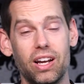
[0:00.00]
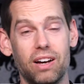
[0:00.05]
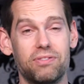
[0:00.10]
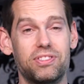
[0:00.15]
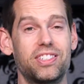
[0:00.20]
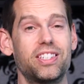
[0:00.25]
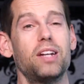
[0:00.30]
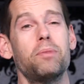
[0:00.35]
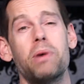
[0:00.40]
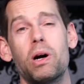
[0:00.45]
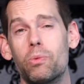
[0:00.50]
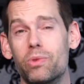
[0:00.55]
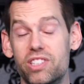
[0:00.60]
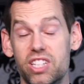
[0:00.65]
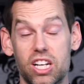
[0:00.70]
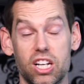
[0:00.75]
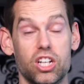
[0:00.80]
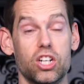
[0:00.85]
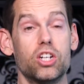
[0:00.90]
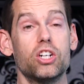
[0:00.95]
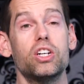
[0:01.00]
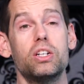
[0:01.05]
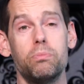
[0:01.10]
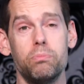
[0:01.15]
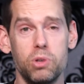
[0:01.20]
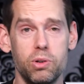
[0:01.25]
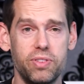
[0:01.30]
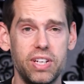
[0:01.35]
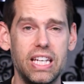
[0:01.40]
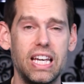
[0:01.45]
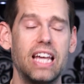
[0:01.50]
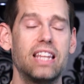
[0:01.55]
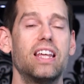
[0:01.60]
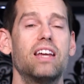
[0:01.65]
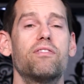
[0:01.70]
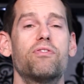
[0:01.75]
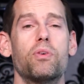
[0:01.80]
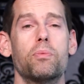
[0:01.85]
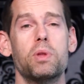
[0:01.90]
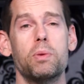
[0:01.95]
of cinema. Was it a good movie? And
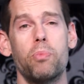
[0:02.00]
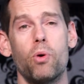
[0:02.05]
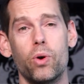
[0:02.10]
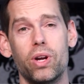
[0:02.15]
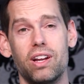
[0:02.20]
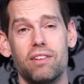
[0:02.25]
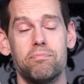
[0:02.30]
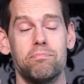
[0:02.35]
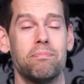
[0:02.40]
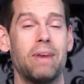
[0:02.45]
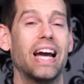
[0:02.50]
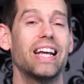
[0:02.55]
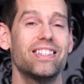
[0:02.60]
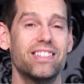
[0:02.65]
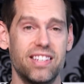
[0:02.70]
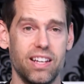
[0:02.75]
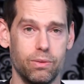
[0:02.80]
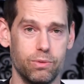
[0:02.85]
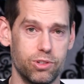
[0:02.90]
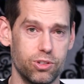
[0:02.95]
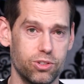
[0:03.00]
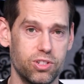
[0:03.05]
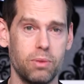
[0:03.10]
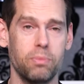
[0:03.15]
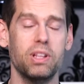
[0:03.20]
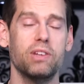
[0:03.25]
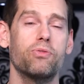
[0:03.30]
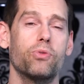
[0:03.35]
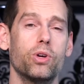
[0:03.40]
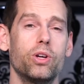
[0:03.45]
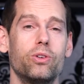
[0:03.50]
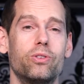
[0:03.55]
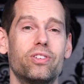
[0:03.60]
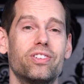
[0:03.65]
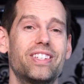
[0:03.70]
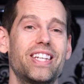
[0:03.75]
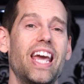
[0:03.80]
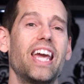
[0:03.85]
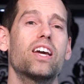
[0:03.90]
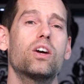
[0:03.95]
then from the point of mindset. Was there something for you
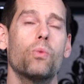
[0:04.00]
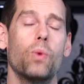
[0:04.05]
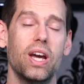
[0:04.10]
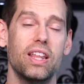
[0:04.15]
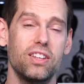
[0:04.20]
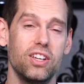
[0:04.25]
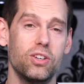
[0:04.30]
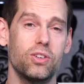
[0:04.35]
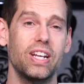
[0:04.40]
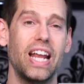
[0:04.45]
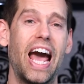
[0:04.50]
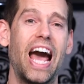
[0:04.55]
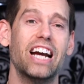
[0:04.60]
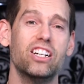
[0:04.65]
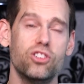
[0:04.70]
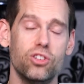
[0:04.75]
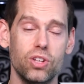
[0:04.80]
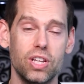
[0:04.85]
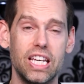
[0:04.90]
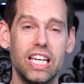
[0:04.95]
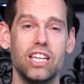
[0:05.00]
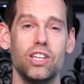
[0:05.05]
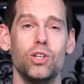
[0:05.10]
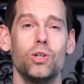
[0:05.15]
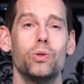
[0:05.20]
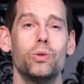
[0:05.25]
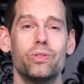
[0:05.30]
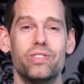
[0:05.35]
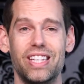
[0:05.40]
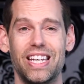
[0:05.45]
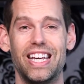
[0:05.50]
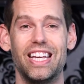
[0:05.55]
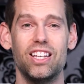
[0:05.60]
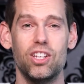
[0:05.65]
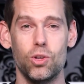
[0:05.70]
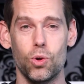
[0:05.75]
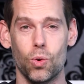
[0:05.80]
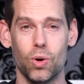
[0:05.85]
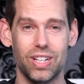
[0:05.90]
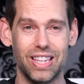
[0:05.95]
to take away that you can actually use
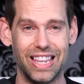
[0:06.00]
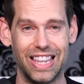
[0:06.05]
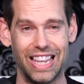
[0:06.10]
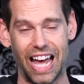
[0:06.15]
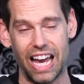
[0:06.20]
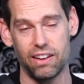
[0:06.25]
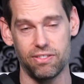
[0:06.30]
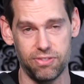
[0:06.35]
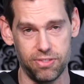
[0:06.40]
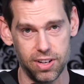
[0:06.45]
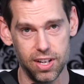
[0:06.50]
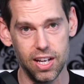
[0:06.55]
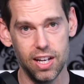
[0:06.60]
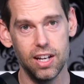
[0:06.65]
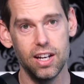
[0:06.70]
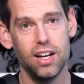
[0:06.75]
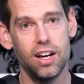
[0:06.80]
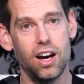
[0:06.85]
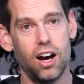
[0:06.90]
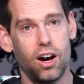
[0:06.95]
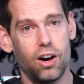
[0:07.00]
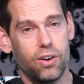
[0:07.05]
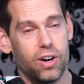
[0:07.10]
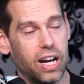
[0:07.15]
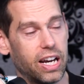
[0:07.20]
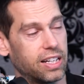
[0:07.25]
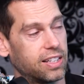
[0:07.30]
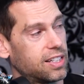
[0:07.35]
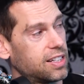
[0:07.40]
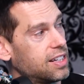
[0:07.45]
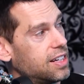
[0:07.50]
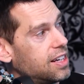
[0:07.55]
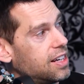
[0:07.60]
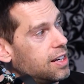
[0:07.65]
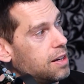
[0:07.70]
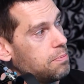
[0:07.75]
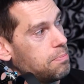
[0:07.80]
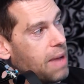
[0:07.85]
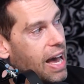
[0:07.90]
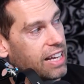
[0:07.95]
in your life? All right,
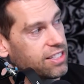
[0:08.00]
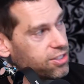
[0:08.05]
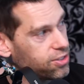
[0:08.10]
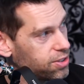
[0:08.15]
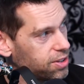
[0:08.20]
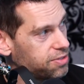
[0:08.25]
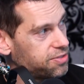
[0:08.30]
Master of